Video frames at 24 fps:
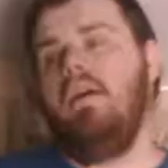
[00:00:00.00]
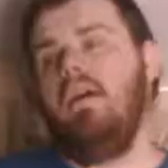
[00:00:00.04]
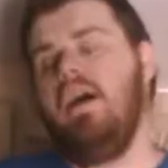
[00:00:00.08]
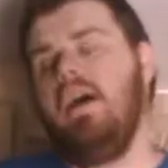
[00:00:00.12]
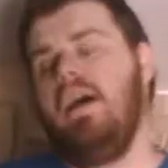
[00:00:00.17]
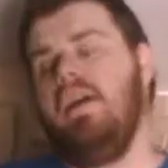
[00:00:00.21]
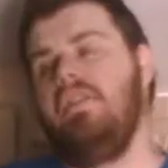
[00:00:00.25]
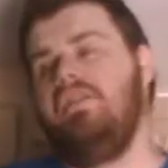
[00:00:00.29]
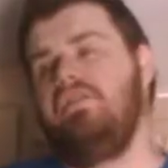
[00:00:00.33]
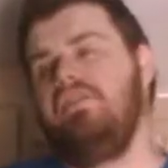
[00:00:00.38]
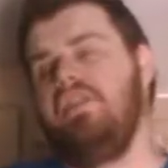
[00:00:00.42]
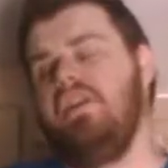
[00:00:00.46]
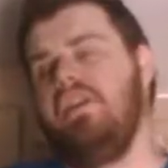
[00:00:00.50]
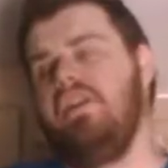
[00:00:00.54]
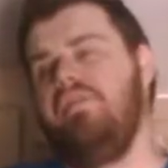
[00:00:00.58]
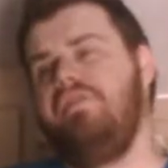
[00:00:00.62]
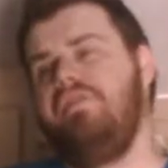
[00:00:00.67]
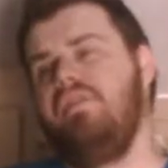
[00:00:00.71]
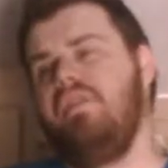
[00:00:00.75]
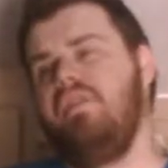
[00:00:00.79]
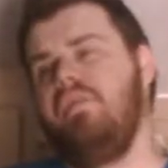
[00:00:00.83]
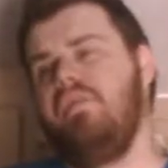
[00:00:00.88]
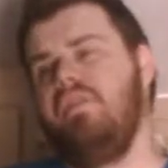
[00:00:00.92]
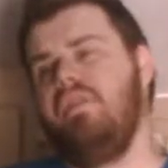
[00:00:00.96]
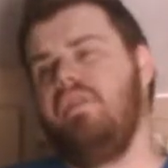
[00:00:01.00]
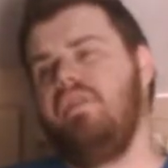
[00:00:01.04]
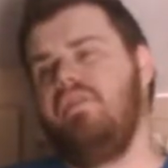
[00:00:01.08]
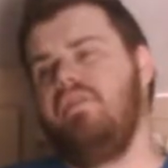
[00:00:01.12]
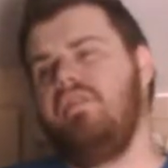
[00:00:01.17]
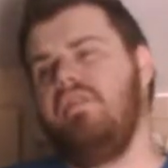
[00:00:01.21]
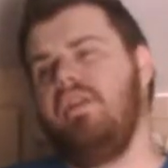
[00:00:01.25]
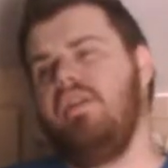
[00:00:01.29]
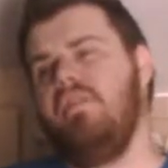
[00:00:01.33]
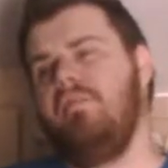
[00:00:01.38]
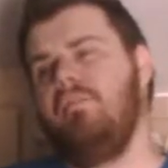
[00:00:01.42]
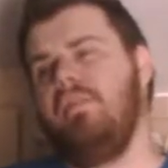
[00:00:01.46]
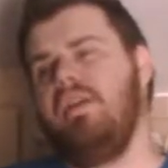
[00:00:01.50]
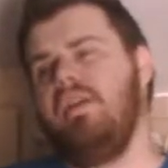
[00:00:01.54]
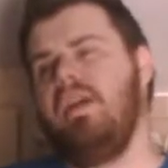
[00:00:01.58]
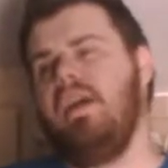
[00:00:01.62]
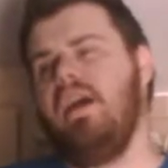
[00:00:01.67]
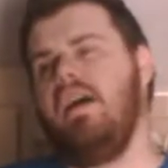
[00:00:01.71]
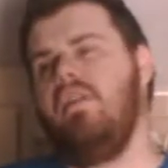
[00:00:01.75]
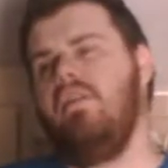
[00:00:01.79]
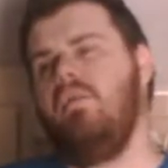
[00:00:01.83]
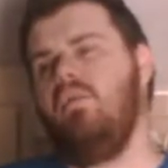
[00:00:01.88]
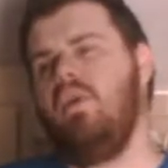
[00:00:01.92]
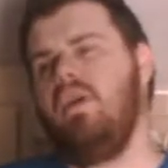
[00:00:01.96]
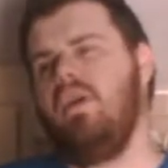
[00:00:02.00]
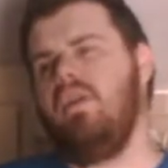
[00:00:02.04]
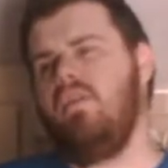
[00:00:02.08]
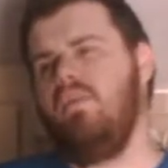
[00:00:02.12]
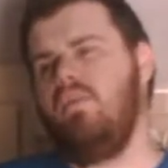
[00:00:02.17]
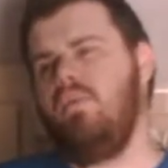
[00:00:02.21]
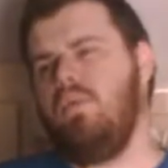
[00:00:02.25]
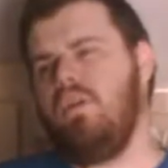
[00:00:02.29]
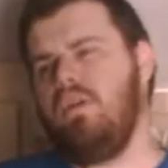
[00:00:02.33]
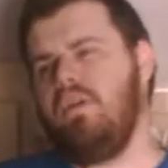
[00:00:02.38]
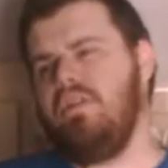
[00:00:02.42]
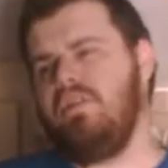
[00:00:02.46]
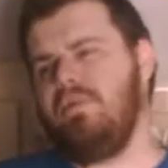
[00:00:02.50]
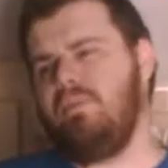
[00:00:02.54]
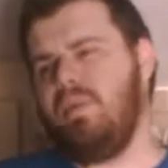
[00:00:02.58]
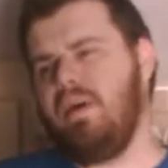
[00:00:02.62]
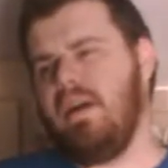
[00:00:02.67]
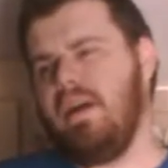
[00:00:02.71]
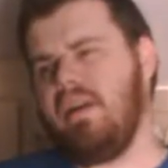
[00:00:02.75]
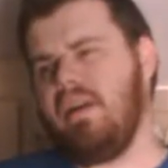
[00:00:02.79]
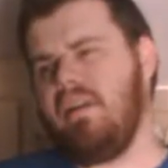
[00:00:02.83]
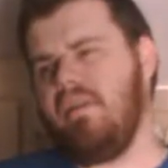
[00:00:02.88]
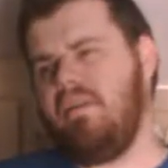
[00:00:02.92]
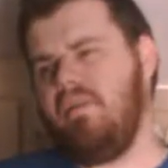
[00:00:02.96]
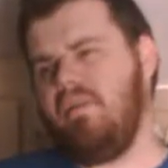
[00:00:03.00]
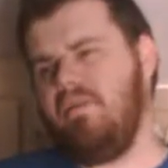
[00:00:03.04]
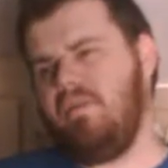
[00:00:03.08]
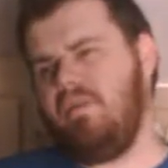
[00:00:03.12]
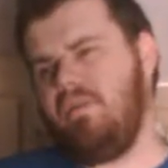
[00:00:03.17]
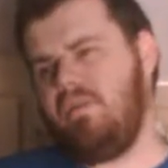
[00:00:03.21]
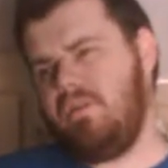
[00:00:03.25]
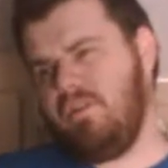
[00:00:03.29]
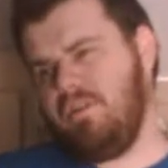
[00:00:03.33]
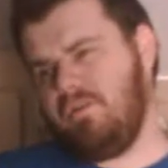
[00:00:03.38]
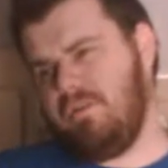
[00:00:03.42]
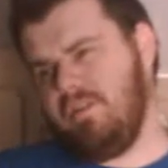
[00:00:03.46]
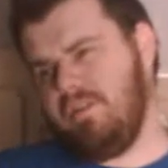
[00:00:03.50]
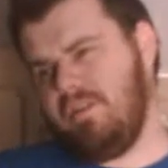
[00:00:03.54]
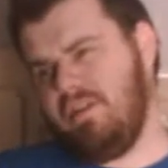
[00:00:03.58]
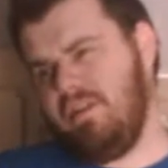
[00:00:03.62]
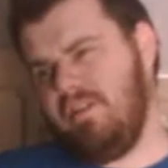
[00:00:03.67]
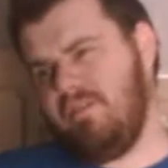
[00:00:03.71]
Hey Chief, do you want to tell me how the weather was back in Christmas